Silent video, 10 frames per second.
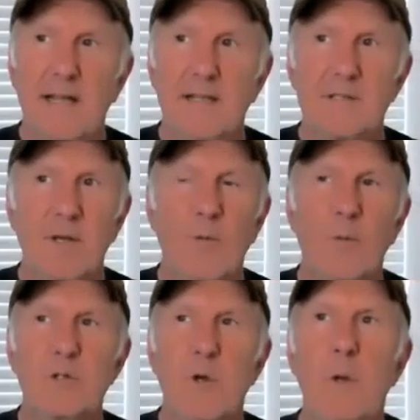So
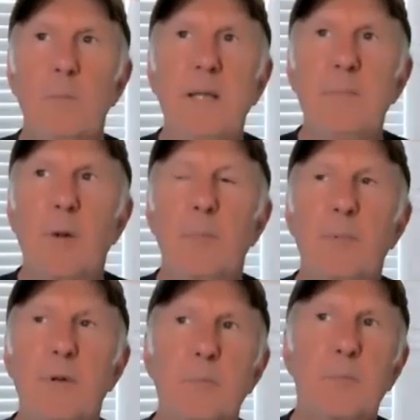when people,
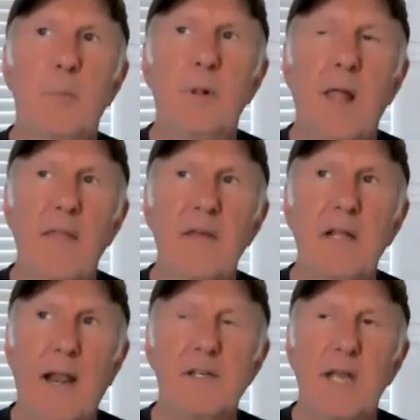I think a
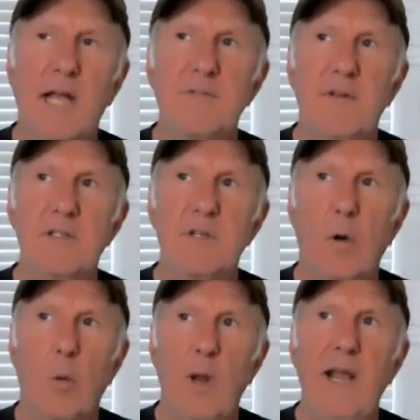lot of jazz fans are
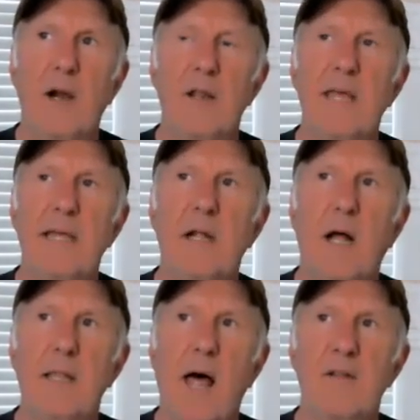aware that a
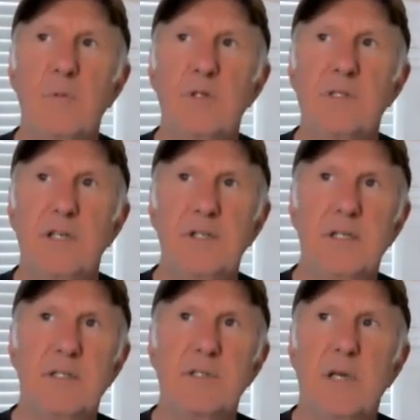lot of
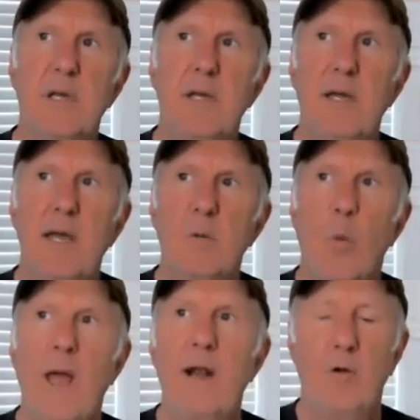musicians
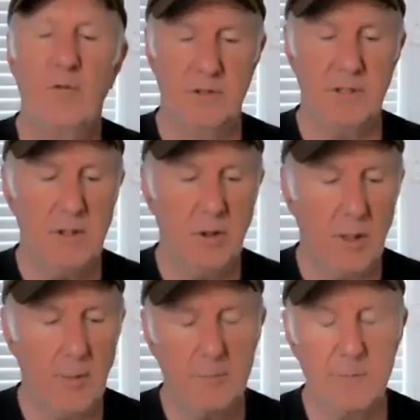went over to
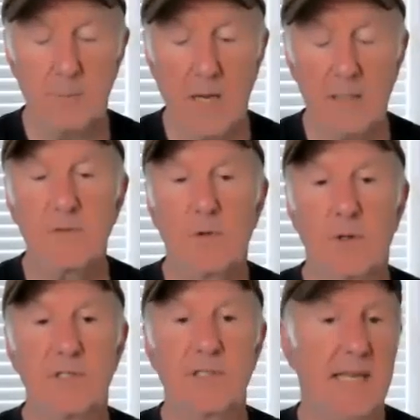Europe sometimes for
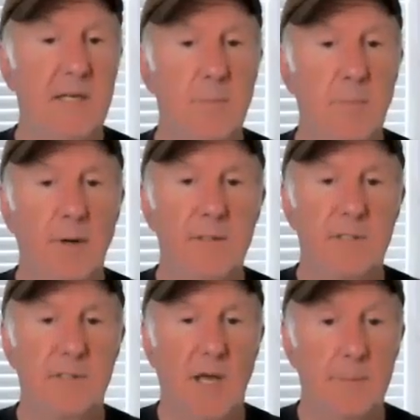extended periods
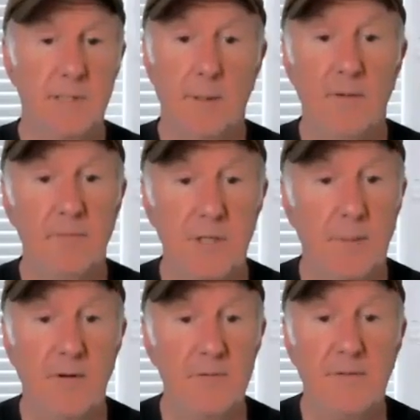of time. Some
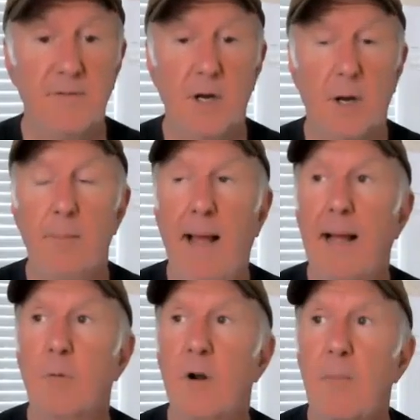have never come
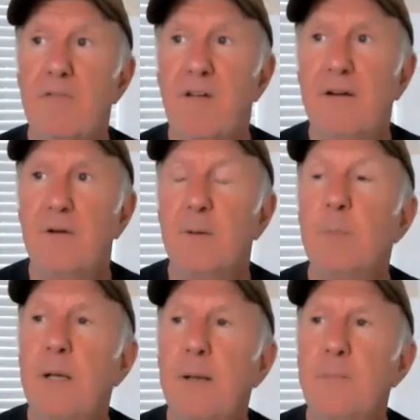back. One of my favorite
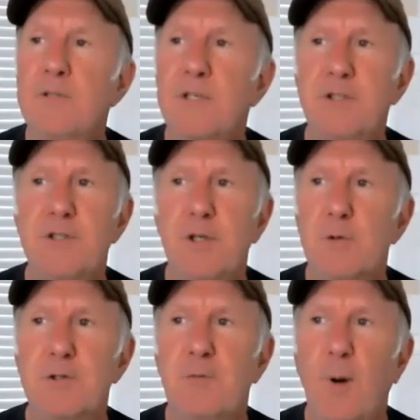musicians,
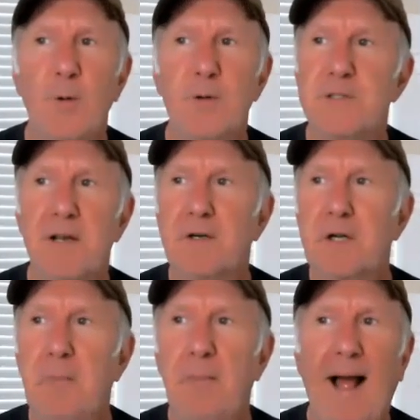Joseph Bowie's never
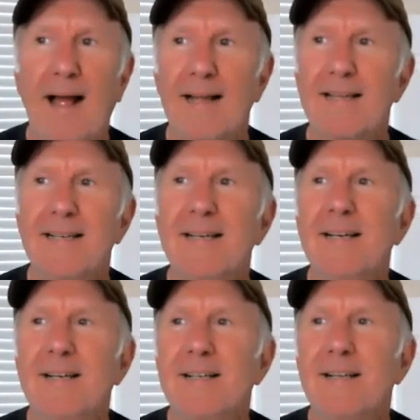come back.
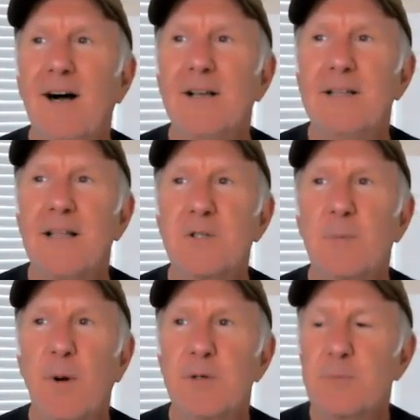Lester
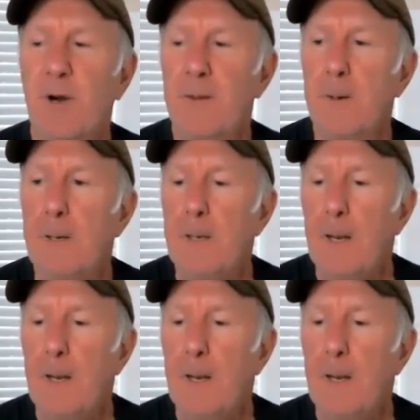Bowie's brother.